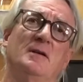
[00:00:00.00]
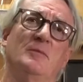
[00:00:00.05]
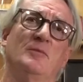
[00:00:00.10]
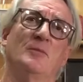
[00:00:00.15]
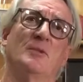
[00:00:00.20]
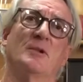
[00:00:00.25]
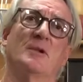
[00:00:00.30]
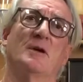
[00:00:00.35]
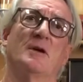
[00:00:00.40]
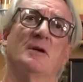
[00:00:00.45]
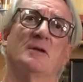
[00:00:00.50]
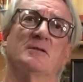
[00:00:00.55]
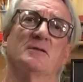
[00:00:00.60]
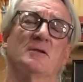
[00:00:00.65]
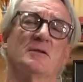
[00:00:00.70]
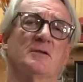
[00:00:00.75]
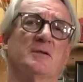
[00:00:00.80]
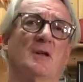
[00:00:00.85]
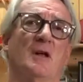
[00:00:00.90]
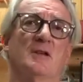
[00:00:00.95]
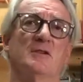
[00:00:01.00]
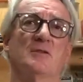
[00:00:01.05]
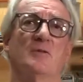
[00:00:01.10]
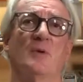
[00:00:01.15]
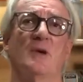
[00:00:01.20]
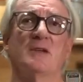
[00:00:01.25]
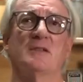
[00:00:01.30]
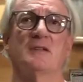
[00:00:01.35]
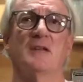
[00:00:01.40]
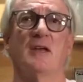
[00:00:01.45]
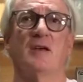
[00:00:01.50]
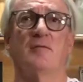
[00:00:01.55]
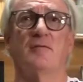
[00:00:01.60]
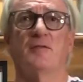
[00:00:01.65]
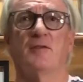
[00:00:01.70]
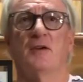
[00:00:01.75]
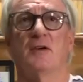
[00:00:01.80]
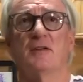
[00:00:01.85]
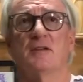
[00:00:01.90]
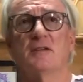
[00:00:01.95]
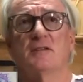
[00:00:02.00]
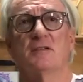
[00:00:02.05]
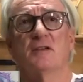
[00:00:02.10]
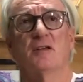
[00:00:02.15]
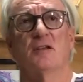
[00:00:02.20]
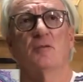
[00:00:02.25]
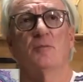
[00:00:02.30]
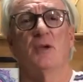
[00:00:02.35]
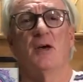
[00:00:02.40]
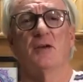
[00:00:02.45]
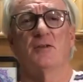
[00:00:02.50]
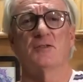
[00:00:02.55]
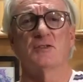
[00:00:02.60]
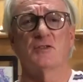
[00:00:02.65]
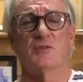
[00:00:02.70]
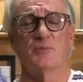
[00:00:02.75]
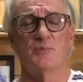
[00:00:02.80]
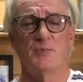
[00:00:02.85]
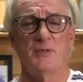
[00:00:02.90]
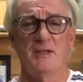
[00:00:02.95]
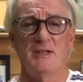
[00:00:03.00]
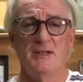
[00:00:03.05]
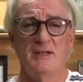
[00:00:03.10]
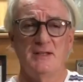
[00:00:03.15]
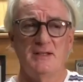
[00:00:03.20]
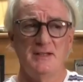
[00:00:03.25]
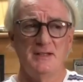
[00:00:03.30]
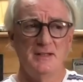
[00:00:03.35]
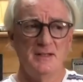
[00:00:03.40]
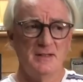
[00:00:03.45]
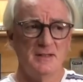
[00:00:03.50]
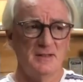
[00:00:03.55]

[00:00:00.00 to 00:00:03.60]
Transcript: because there's lots of ways to have fun. It's not about speed.